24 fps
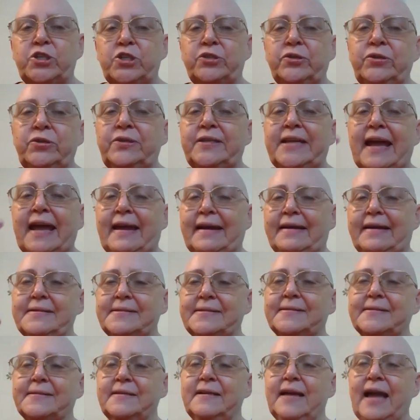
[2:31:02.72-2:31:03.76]
two days.
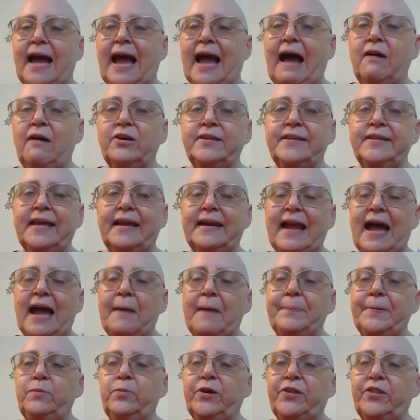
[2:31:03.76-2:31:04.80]
How could that
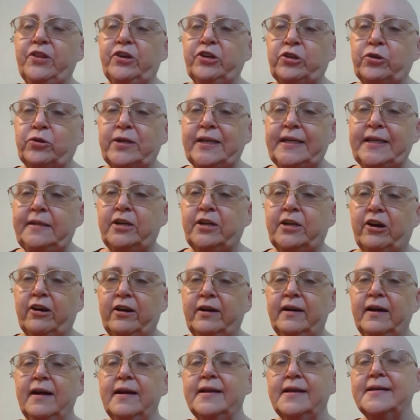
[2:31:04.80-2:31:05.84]
happen with a
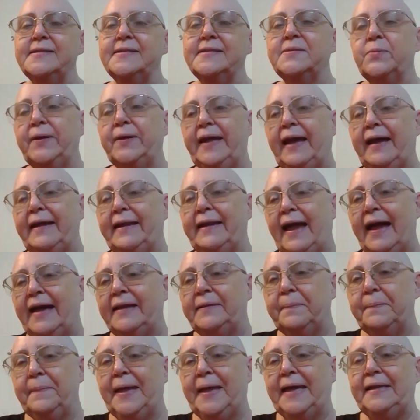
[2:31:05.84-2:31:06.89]
greener? Because we had
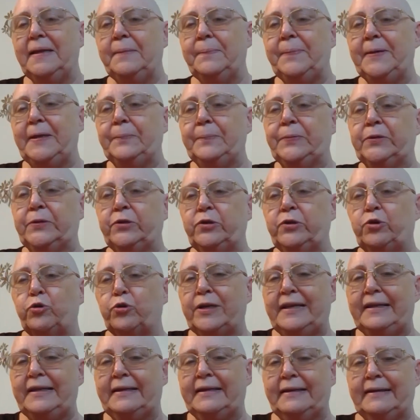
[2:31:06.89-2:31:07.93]
had many people
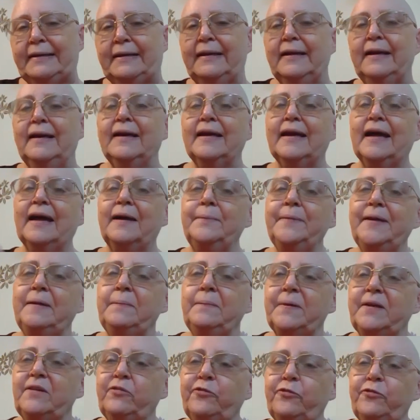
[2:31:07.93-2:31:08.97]
green come
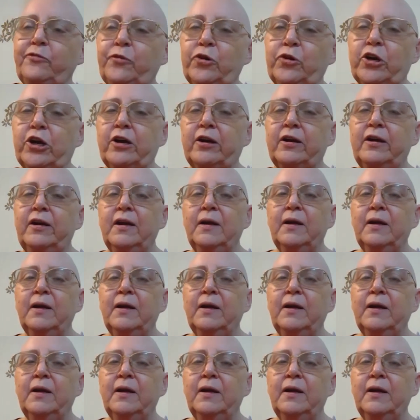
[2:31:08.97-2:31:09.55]
in before,